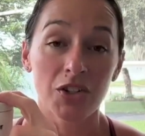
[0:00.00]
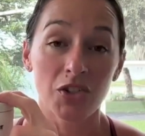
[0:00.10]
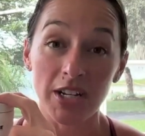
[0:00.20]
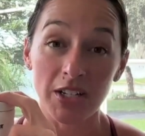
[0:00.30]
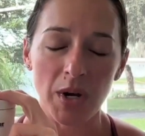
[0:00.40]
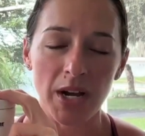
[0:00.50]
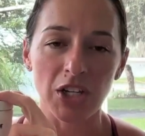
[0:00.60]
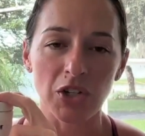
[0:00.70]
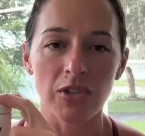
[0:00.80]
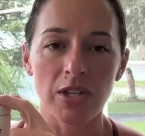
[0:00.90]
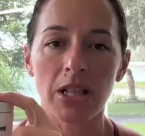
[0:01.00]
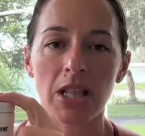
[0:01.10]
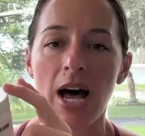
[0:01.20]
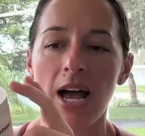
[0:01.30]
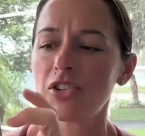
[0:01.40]
So that's why I use them a
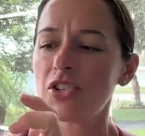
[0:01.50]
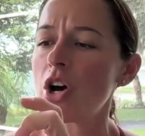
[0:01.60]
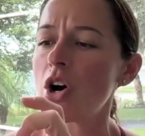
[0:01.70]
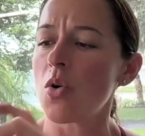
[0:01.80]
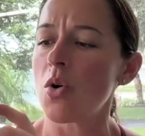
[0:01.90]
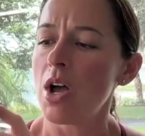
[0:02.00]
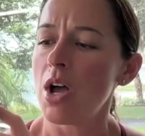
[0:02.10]
lot. So